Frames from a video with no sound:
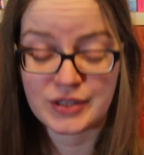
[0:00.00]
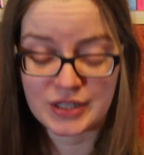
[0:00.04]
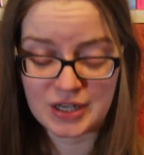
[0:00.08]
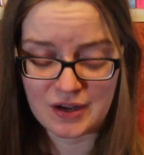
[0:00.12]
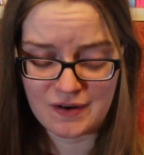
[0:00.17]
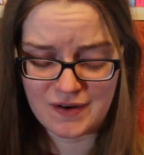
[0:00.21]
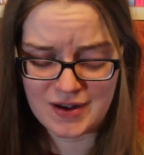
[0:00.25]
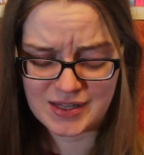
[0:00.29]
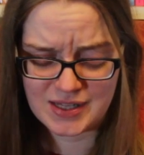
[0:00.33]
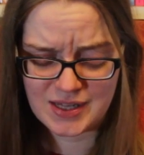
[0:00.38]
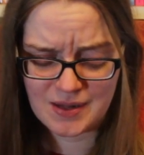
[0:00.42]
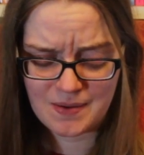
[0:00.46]

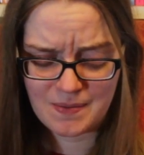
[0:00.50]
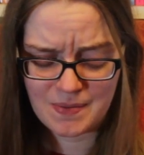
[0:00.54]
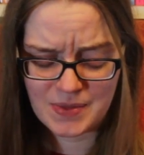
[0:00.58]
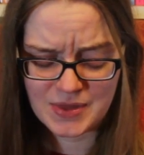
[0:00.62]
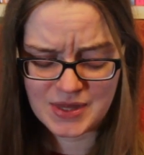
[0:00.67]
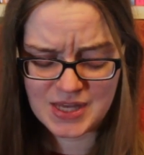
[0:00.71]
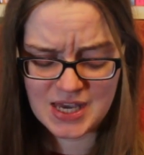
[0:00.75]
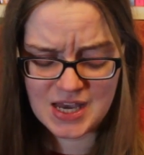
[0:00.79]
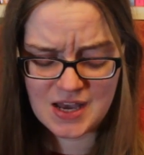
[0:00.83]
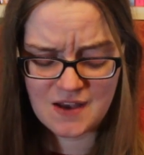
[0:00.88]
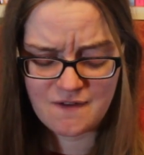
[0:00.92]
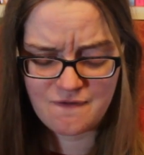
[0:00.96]
series,
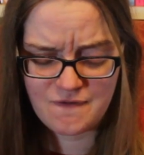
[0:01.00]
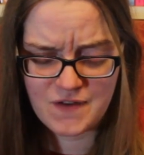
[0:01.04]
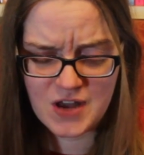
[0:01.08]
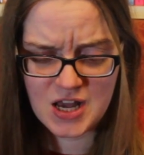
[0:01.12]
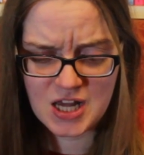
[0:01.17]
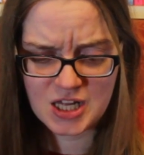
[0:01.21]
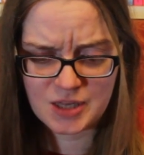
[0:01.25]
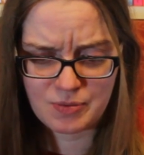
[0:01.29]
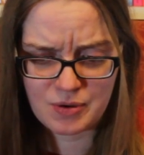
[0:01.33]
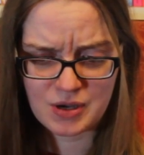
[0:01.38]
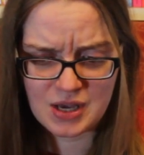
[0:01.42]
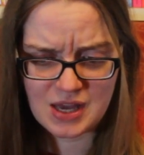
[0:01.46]
the
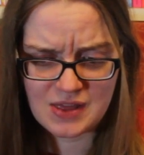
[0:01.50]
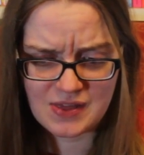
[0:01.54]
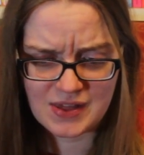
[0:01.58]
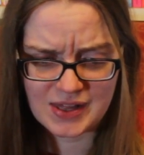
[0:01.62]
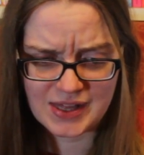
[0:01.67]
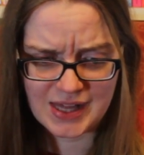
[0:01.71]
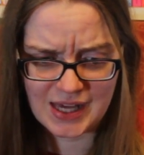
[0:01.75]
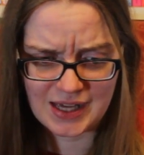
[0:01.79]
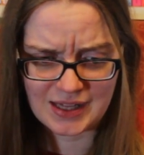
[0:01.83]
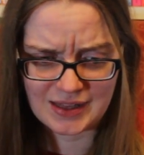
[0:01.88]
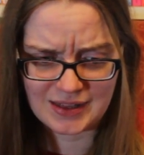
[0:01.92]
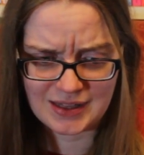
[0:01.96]
first book in the
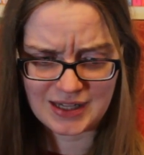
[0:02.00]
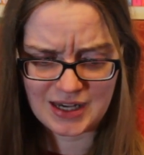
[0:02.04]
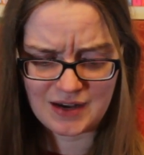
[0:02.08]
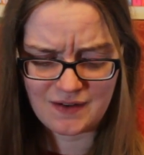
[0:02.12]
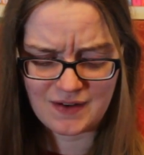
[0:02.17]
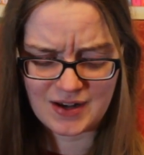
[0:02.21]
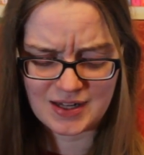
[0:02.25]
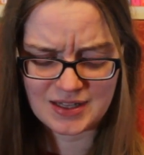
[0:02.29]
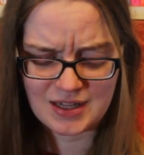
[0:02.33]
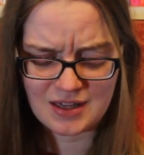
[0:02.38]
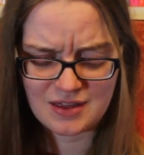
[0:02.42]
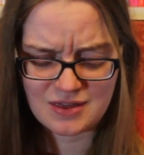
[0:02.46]
second
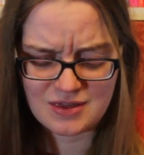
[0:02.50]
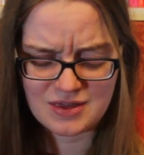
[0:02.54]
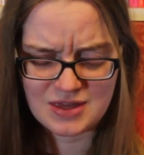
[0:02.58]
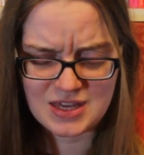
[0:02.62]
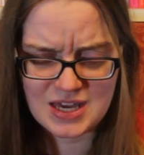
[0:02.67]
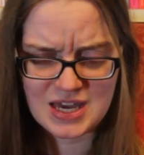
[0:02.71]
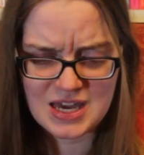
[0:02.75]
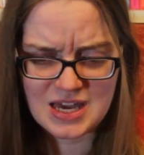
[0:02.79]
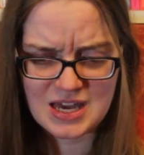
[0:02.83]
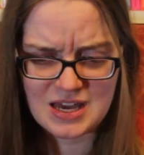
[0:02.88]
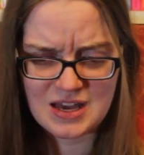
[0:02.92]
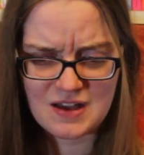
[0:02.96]
series,
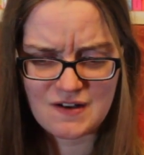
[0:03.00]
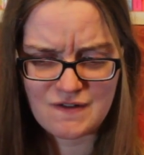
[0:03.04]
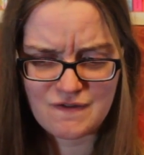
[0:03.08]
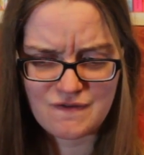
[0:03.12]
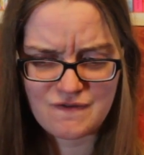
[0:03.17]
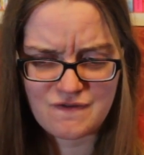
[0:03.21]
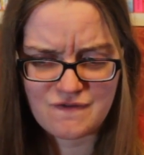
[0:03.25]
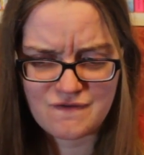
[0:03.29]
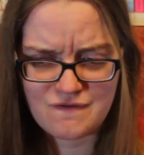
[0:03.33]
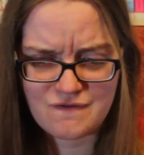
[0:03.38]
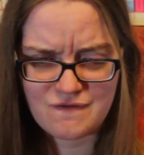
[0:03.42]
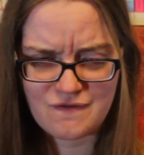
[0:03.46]
the
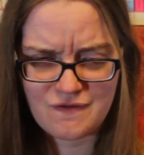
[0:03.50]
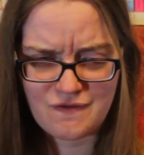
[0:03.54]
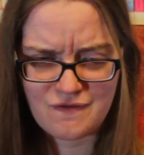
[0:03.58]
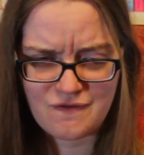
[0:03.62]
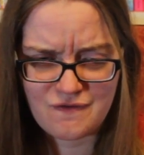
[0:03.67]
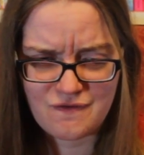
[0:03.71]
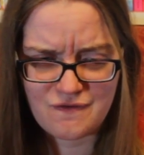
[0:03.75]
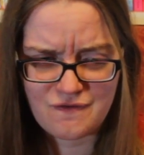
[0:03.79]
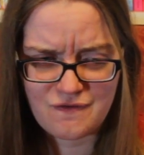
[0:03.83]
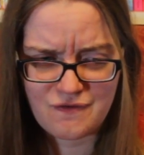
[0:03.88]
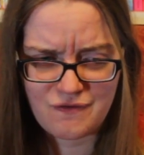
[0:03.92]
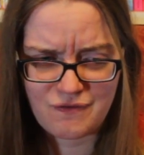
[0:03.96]

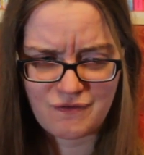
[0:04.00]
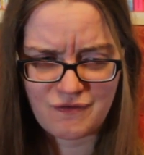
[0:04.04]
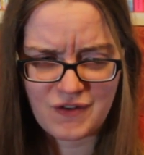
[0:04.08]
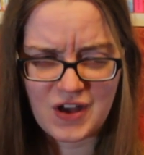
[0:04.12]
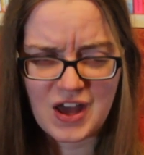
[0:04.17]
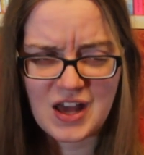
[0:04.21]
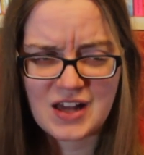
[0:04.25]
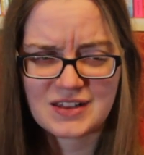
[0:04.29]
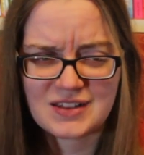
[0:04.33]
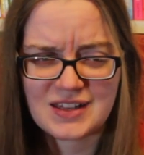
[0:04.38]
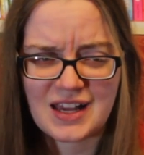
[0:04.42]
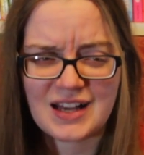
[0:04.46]

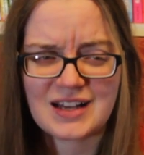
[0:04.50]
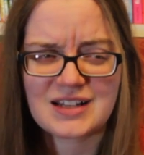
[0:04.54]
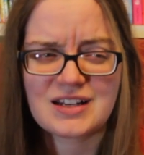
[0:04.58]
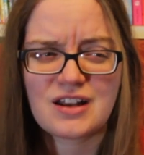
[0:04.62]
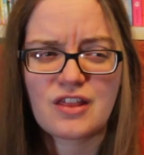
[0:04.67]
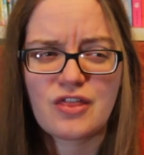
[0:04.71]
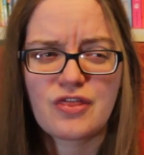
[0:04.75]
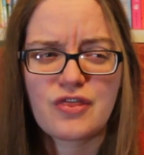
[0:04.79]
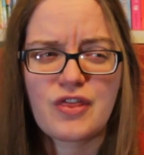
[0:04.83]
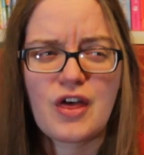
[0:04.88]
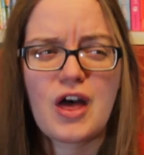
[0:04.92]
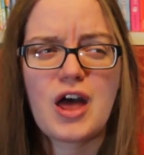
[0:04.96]
first, second
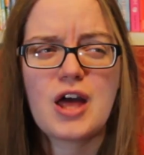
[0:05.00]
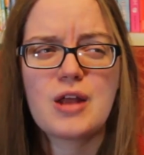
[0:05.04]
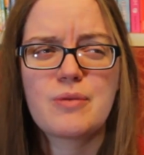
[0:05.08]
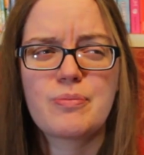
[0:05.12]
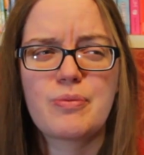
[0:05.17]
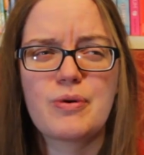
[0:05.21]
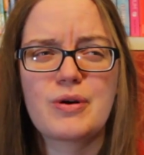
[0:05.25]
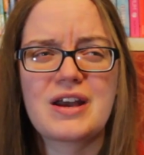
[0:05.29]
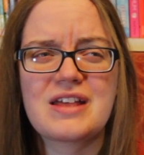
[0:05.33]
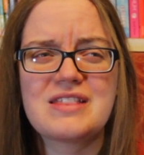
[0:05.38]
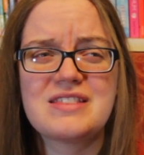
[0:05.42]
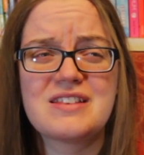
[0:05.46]
and third
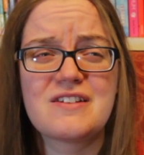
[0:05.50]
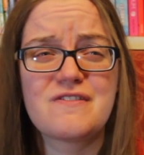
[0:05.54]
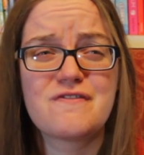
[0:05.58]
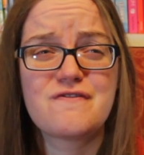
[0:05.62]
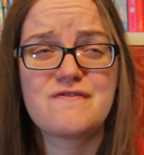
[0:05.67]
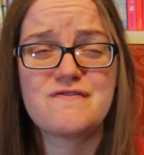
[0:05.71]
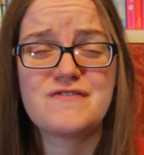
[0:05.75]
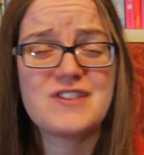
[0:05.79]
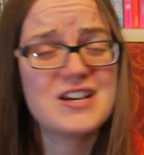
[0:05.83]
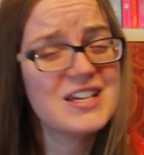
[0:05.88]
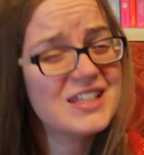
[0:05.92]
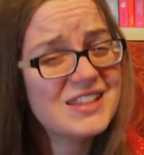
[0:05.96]
book in the
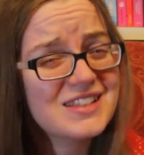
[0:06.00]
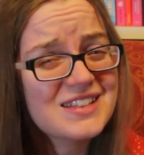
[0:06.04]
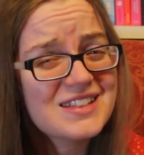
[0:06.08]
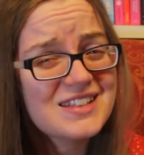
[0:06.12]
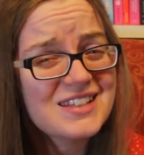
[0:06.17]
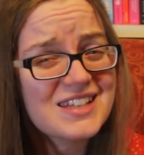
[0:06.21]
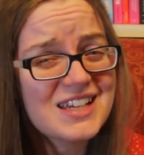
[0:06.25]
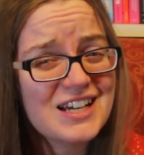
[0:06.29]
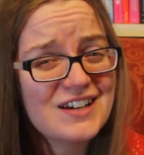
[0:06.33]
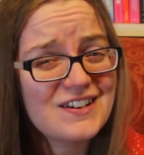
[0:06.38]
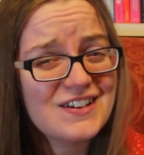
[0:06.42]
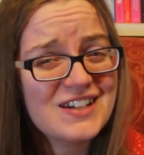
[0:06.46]
fifth
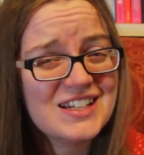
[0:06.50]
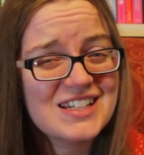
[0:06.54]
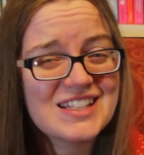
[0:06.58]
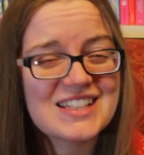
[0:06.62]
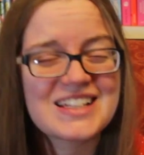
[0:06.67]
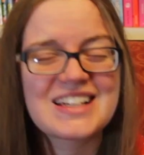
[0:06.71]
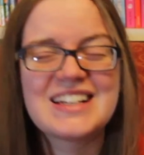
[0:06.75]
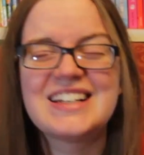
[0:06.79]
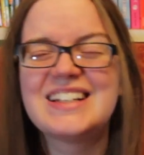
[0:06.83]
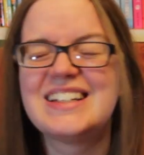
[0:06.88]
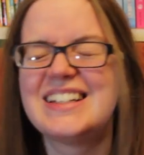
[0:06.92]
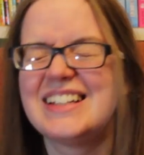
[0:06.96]
series.
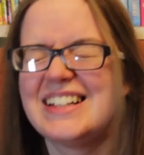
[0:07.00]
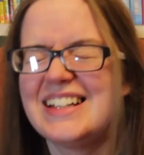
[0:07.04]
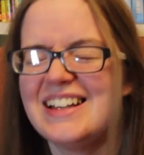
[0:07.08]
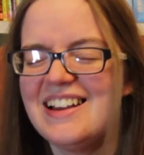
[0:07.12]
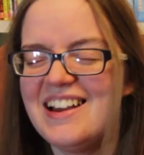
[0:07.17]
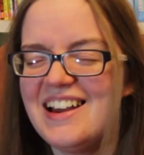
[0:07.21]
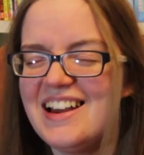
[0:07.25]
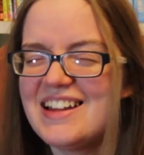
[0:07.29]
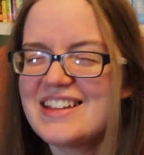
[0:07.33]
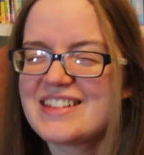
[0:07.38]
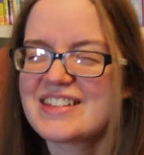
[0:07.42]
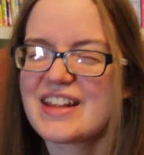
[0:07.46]

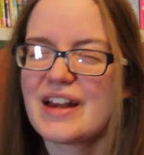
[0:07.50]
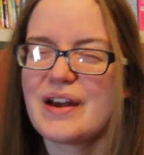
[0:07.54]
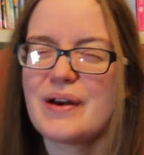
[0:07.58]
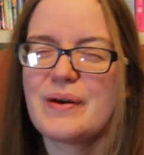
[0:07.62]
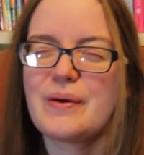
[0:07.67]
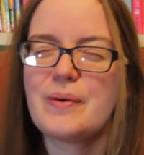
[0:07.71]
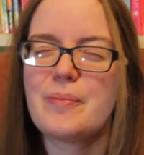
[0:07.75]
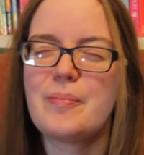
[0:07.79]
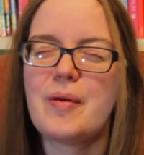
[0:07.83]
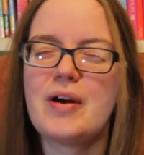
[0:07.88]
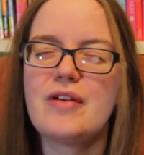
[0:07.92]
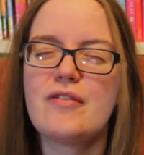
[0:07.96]

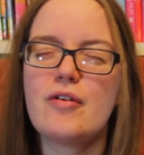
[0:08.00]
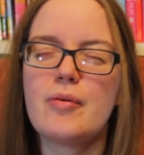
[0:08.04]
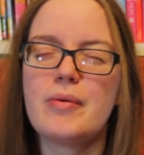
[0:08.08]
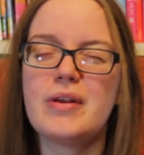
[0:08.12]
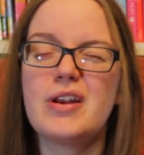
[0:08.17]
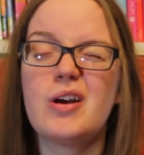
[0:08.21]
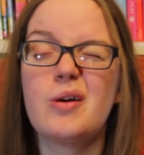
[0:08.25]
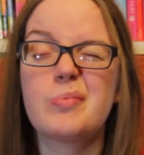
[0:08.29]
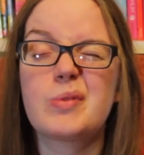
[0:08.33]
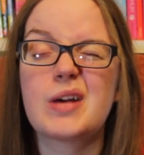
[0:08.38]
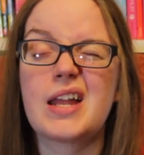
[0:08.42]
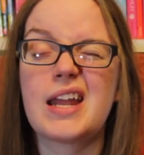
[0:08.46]
So my Robin
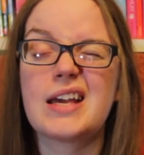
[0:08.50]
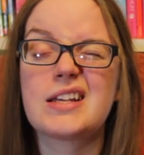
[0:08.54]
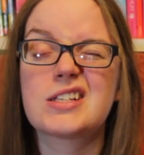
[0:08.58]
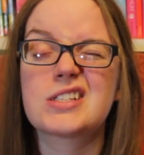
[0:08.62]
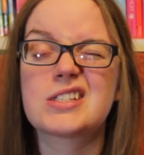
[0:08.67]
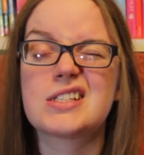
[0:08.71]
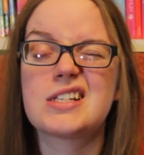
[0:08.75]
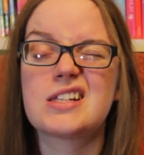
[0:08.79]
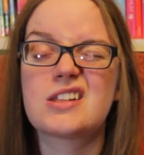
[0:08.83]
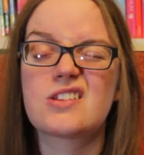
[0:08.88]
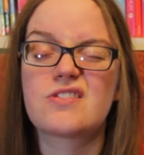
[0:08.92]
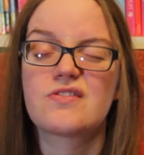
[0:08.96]
Hobb
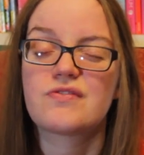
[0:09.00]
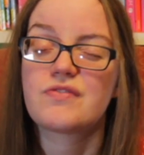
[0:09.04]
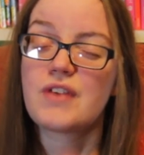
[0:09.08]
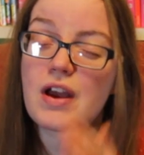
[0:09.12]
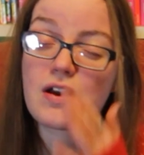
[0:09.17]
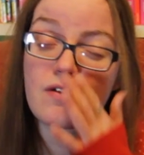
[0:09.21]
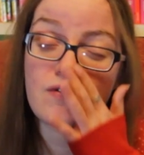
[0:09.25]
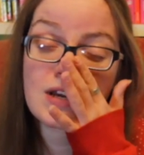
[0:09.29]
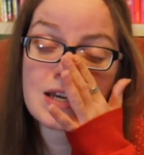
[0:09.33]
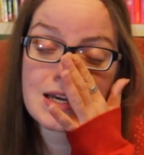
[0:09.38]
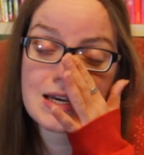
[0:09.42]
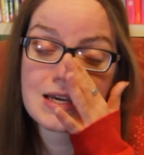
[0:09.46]
collection is
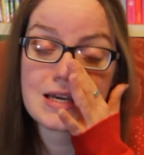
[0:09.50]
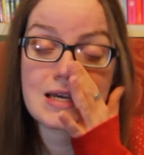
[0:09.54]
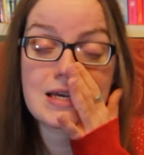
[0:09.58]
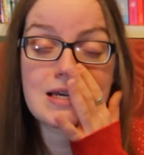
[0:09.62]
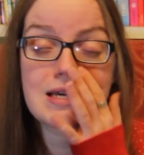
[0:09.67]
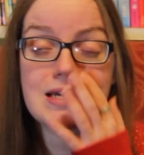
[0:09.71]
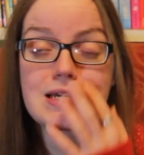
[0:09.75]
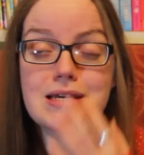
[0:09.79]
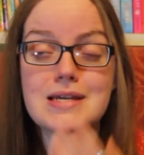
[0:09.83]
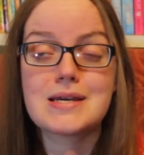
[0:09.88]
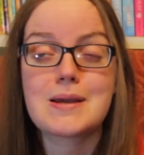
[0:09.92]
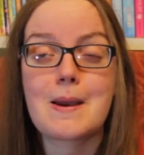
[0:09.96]

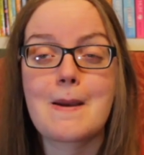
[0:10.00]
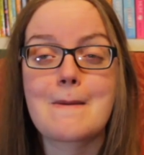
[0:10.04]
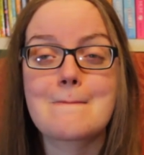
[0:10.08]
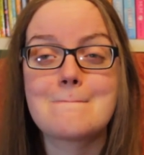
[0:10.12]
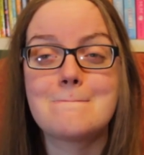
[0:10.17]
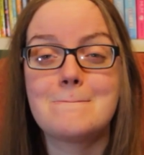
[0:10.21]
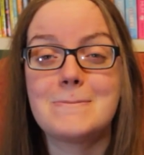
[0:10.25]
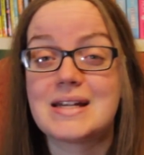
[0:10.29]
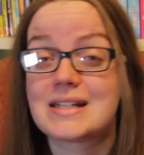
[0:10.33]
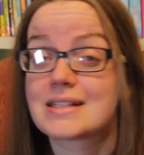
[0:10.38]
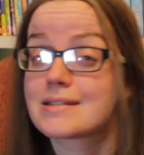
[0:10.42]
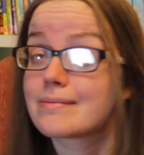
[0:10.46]
very
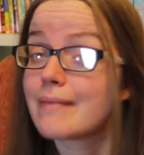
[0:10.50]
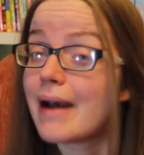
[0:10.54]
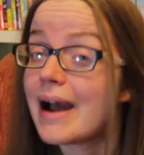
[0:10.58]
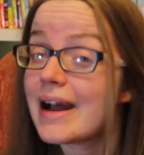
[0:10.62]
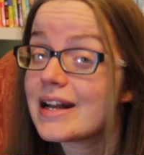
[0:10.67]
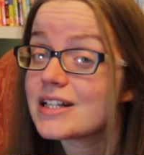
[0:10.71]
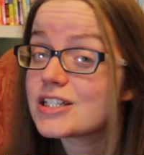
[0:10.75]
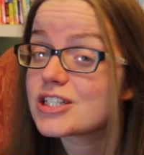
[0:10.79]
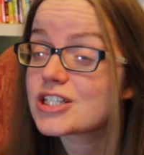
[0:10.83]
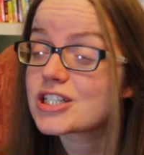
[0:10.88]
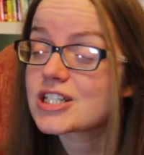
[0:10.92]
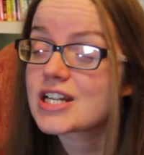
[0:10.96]

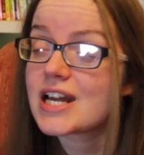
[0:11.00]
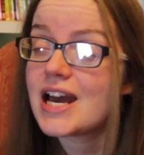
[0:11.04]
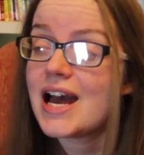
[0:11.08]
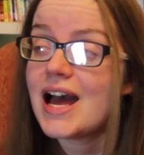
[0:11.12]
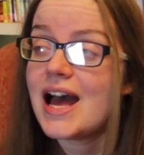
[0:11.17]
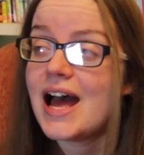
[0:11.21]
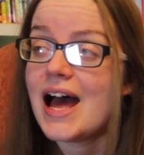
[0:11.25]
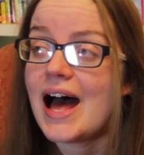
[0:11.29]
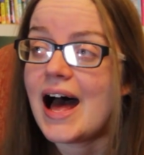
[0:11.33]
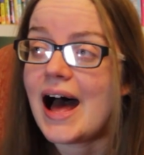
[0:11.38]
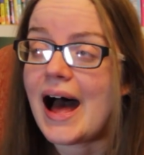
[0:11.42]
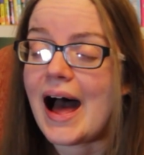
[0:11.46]
mismatched
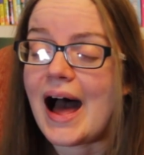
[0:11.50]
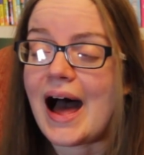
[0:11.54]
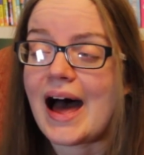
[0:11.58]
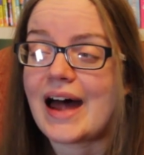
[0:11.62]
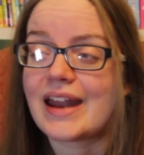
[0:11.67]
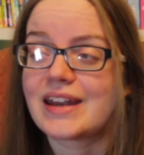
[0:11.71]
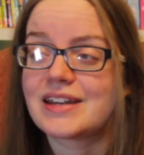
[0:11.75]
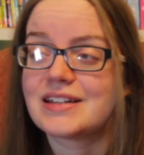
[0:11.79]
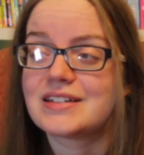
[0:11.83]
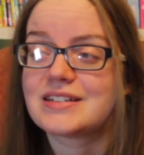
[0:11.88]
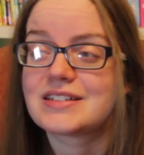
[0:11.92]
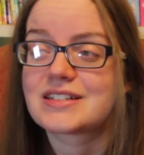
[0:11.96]

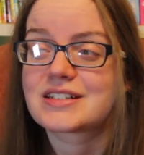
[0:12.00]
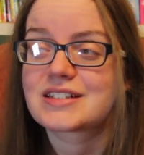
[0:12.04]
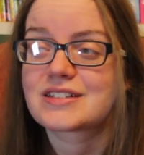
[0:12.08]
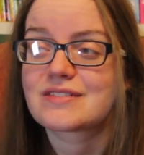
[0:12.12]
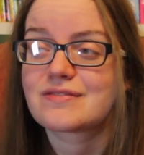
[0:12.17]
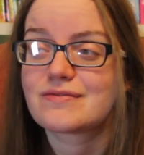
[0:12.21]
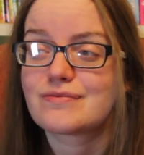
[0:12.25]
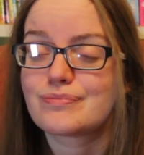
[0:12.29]
and